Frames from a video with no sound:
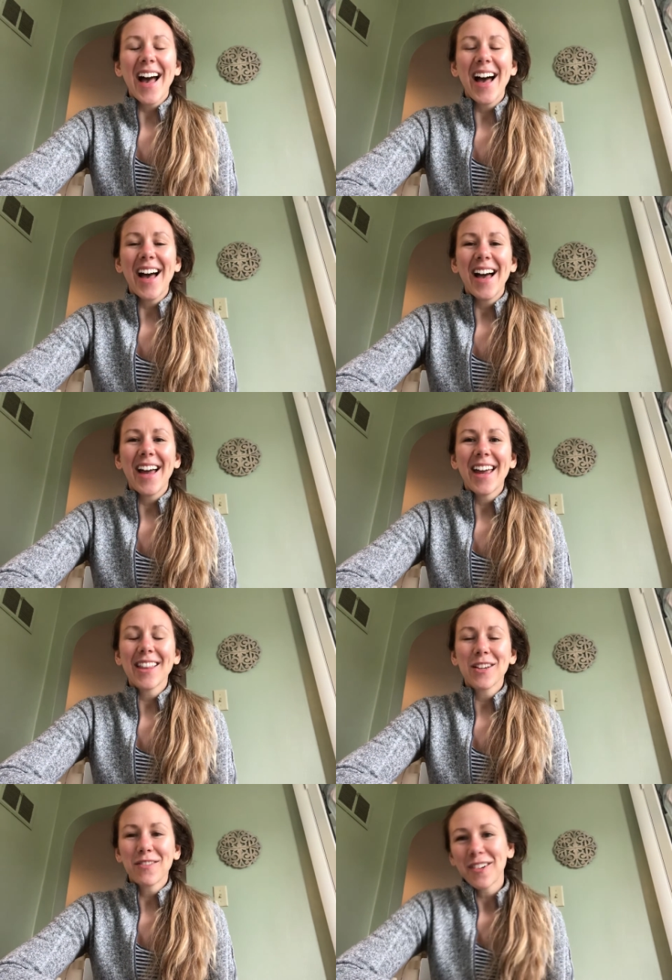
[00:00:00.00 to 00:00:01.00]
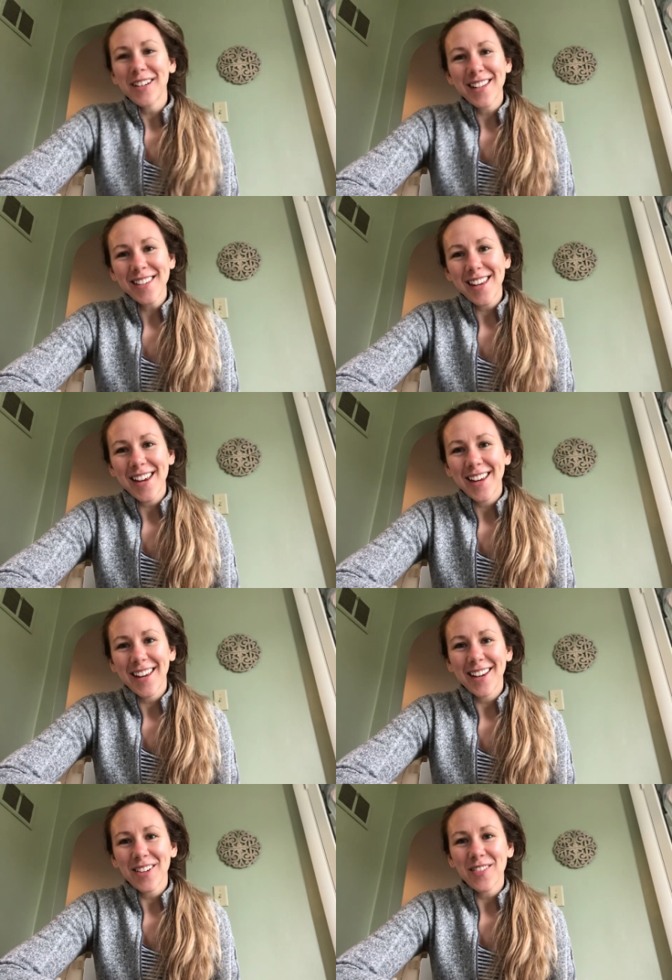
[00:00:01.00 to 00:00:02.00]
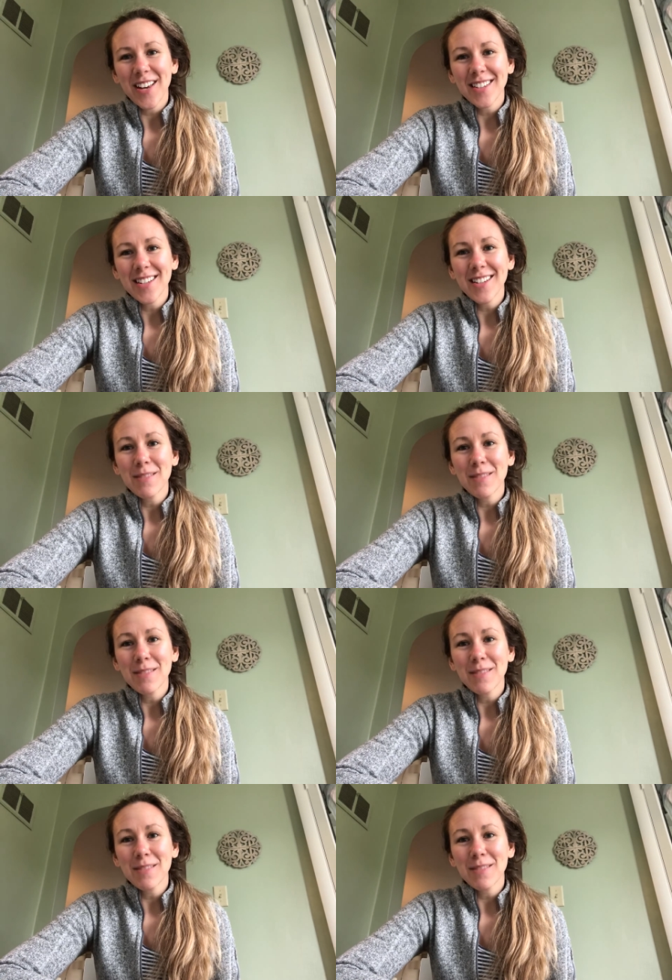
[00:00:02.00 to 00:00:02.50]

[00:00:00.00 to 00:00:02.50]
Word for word: I look forward to seeing your faces,